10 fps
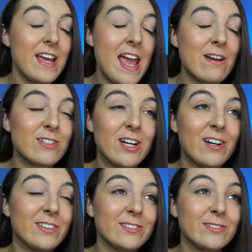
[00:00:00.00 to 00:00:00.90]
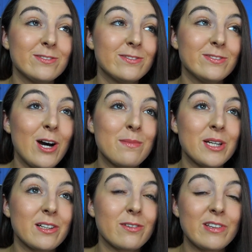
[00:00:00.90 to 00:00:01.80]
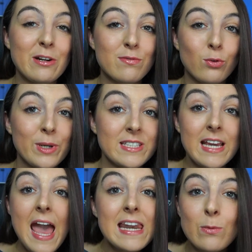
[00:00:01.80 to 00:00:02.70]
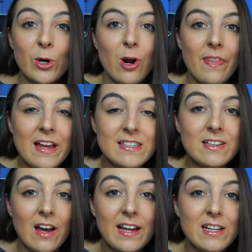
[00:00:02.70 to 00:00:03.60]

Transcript: Aaron Donald, Von Miller, Leonard Floyd, it's like anywhere on that D-line.